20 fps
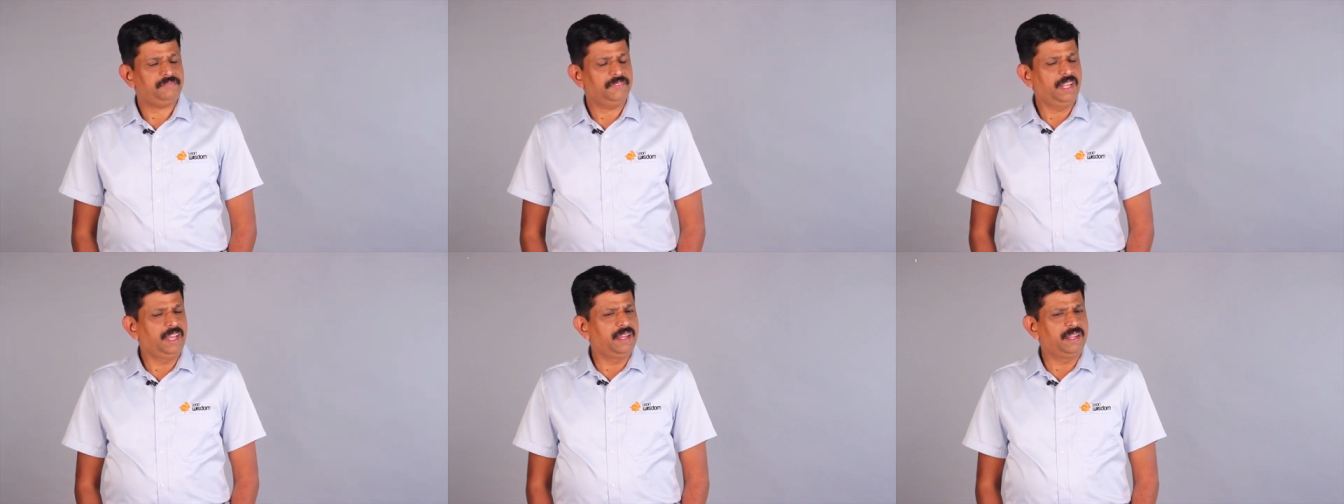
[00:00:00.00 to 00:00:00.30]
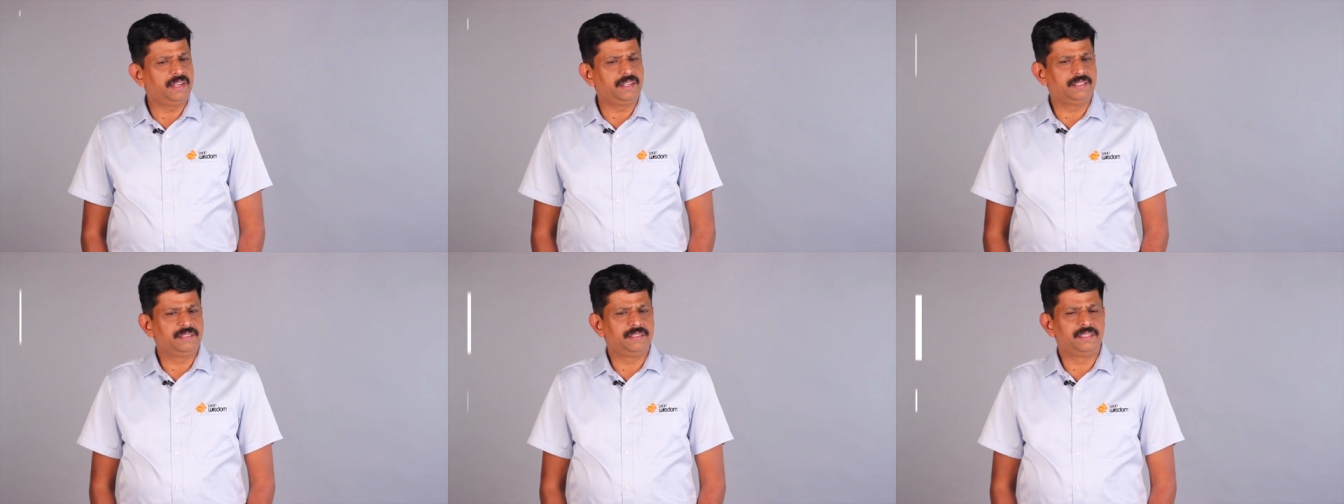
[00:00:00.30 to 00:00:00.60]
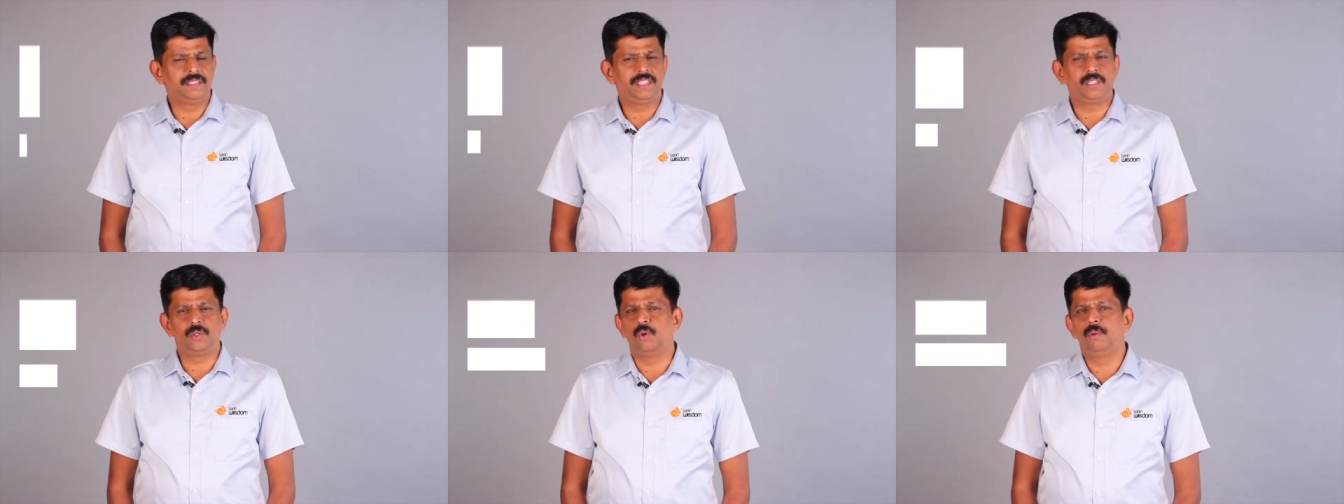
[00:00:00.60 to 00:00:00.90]
And
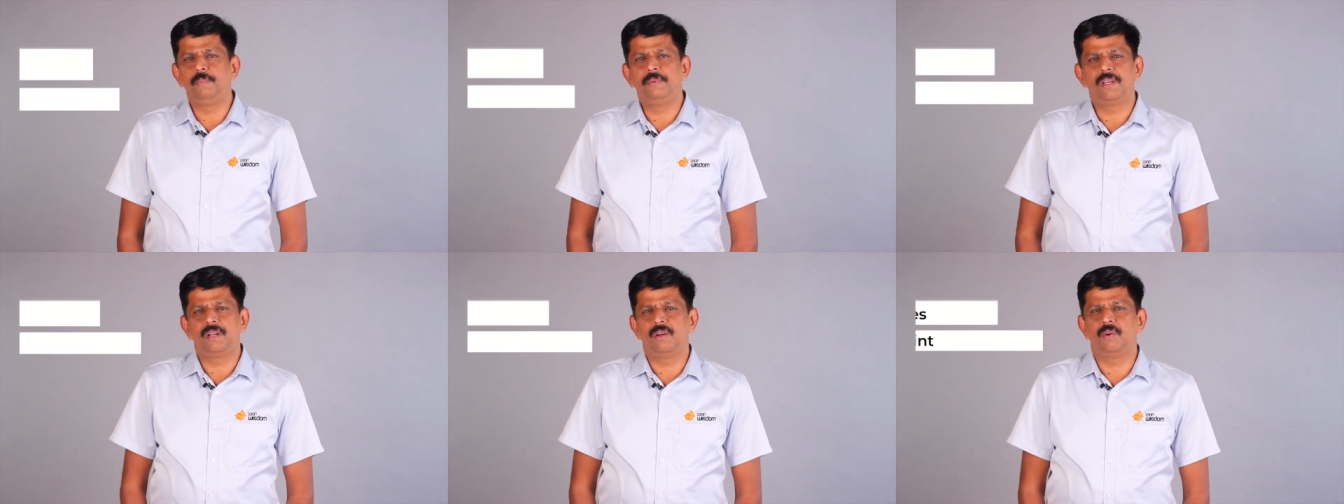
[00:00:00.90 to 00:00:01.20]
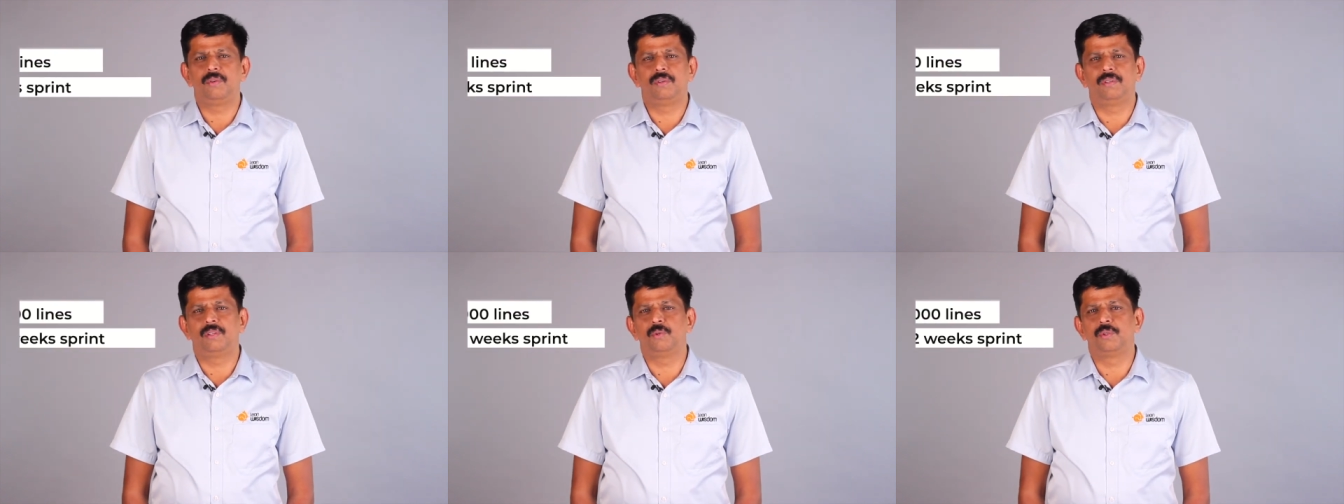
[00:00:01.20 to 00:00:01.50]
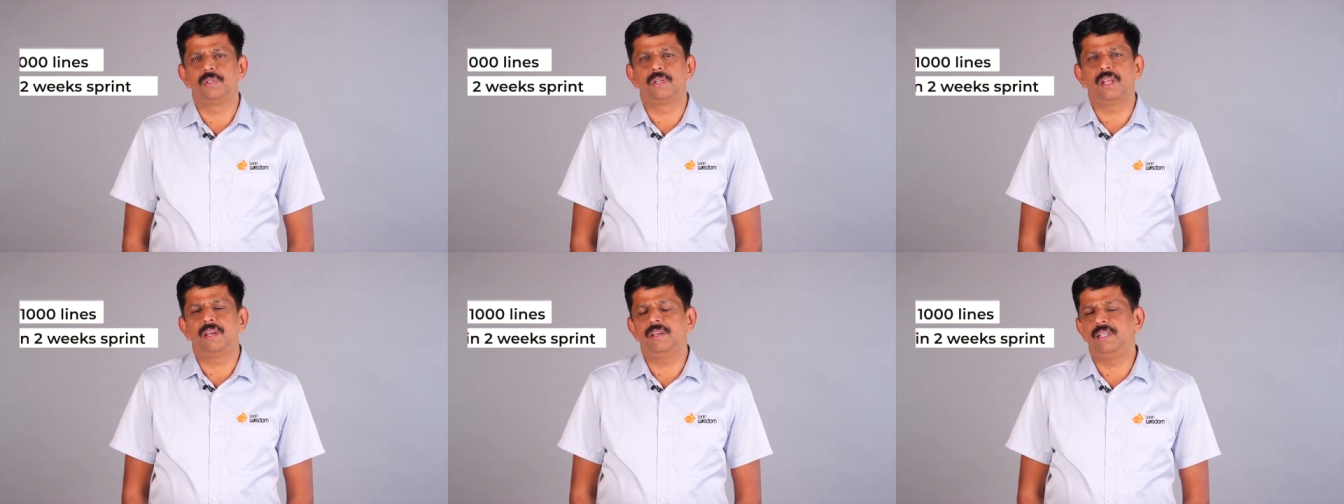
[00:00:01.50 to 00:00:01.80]
they told me around
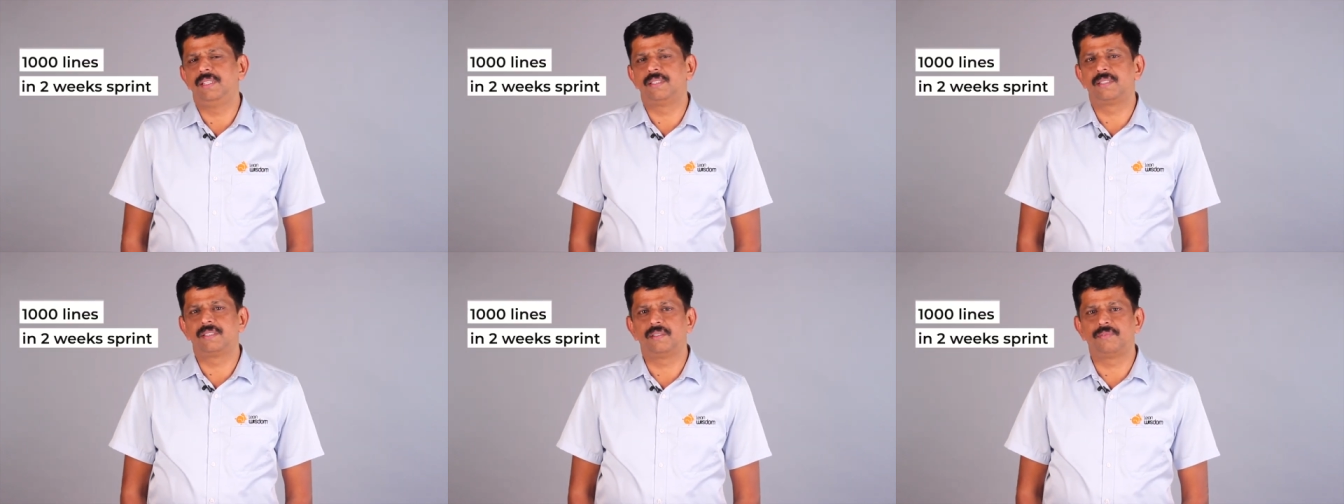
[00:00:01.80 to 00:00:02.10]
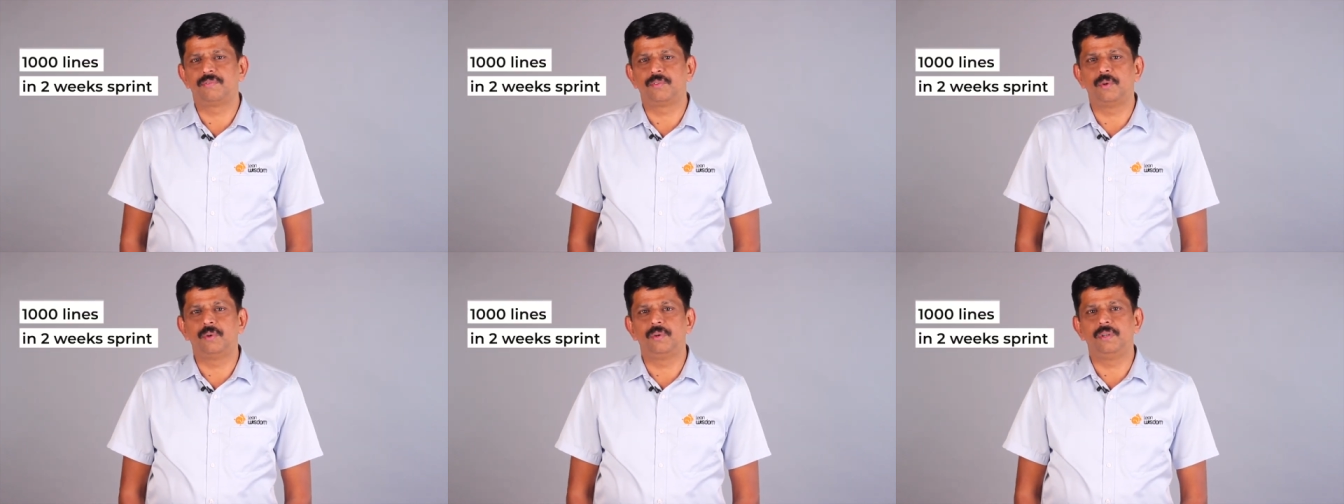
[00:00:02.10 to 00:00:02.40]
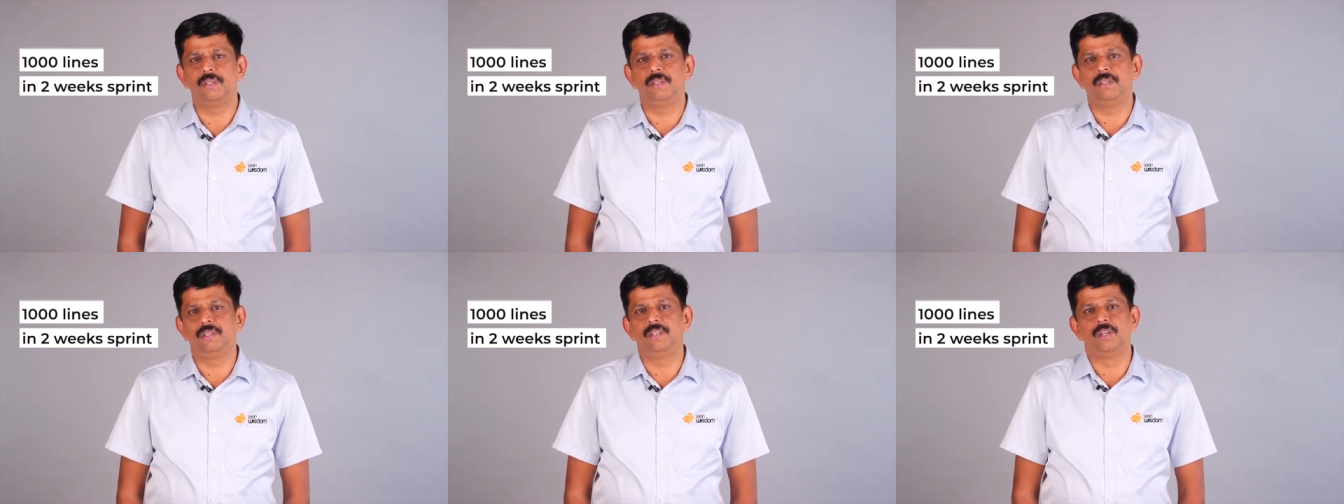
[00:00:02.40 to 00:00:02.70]
1,000 lines of code
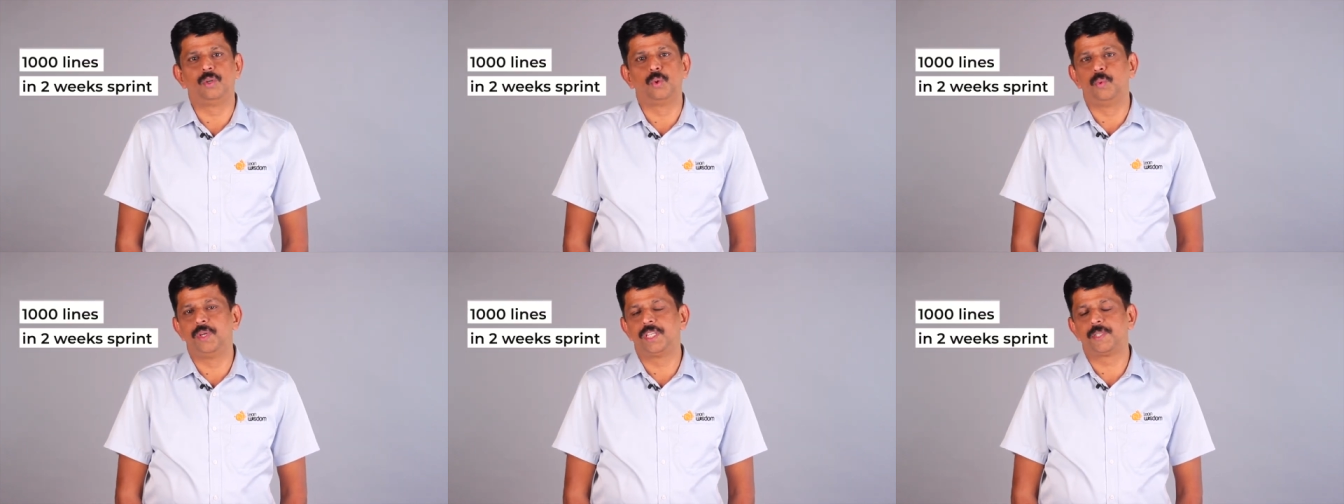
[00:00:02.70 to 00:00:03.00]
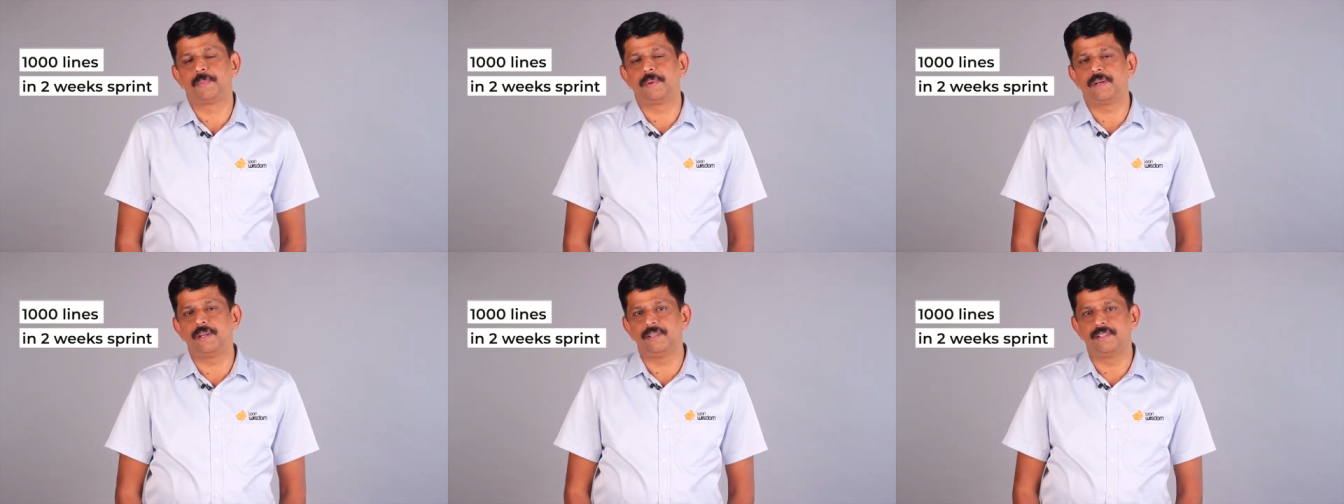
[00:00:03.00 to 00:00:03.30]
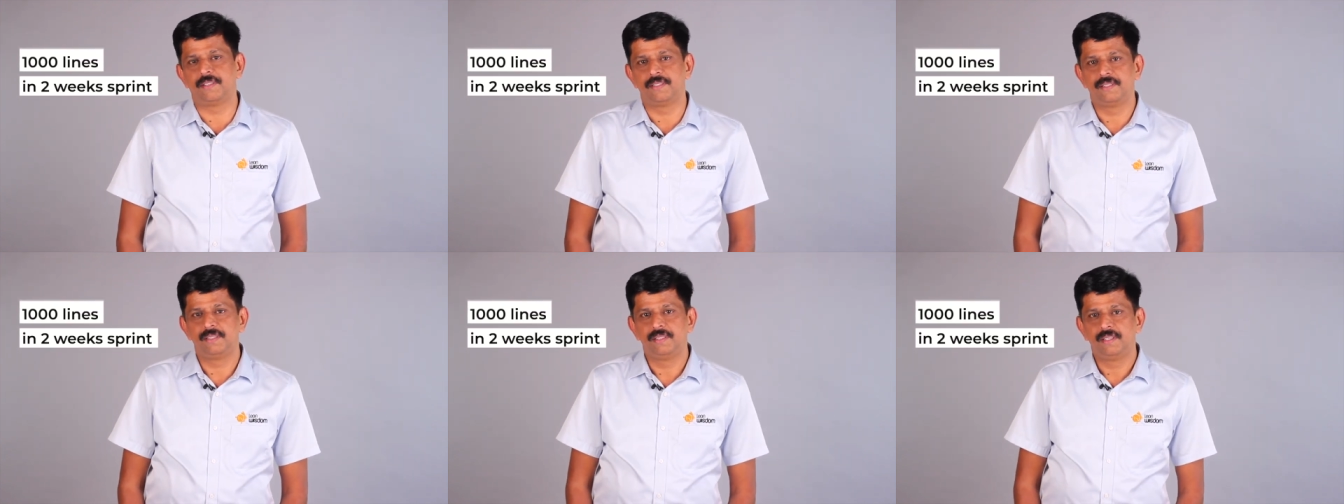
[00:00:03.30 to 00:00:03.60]
in a 2-week sprint.
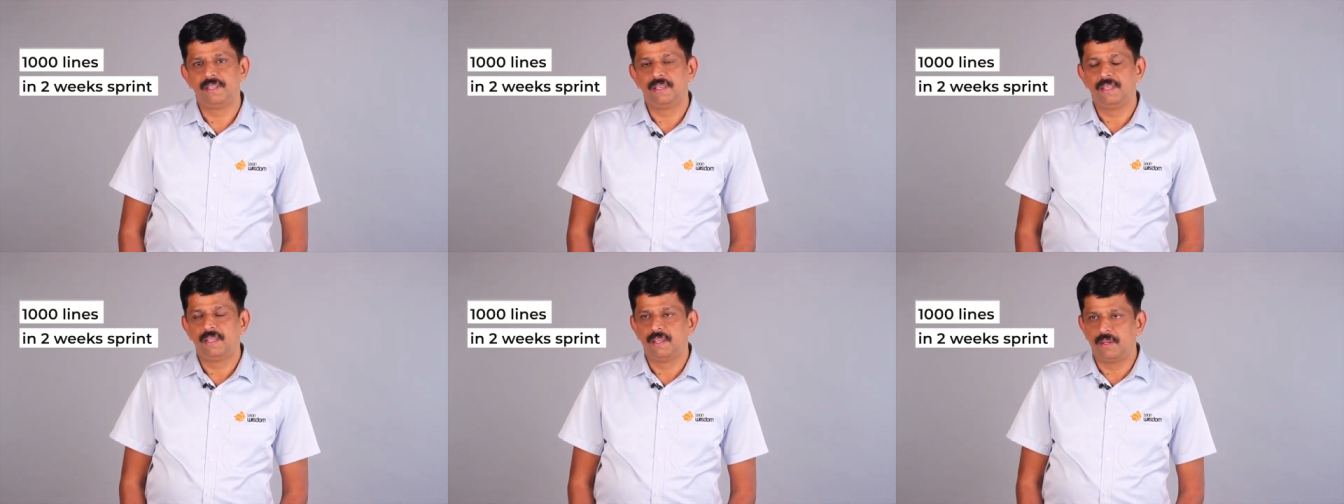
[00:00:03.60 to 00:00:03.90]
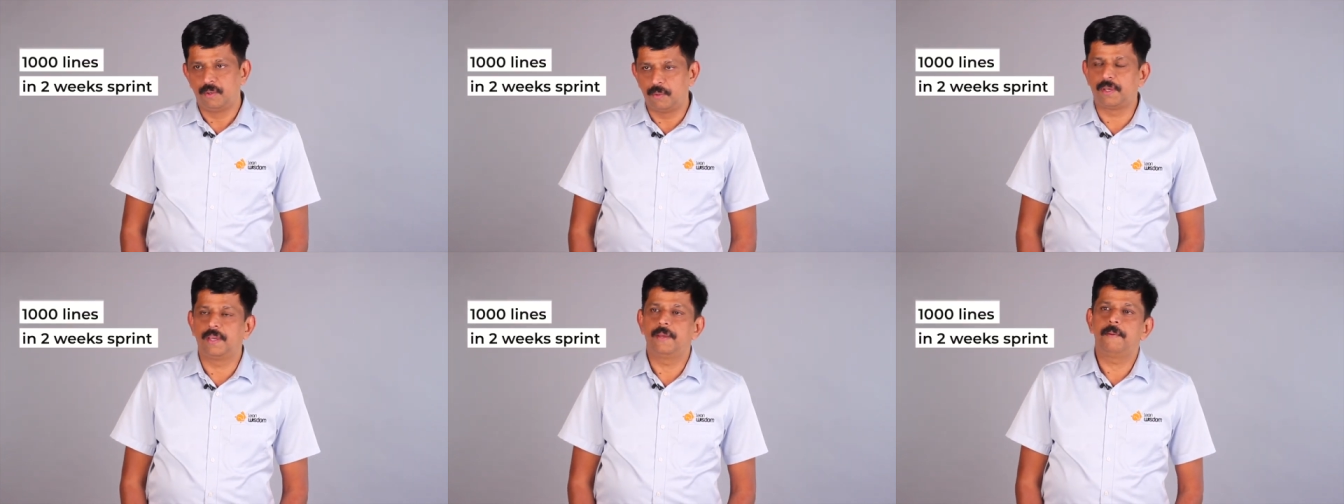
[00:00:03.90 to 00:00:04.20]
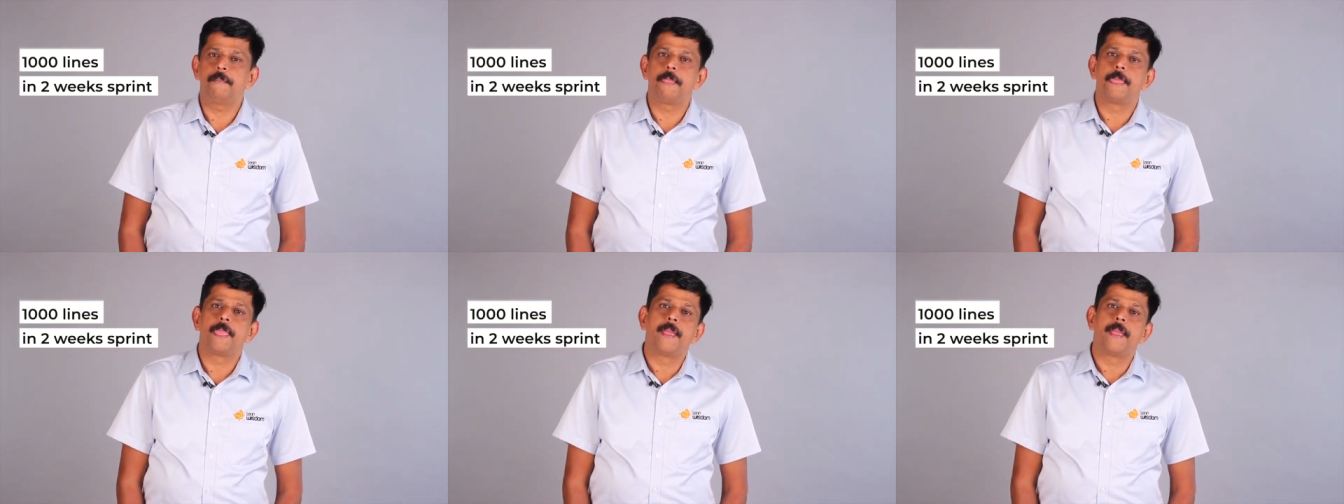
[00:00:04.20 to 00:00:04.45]
Okay.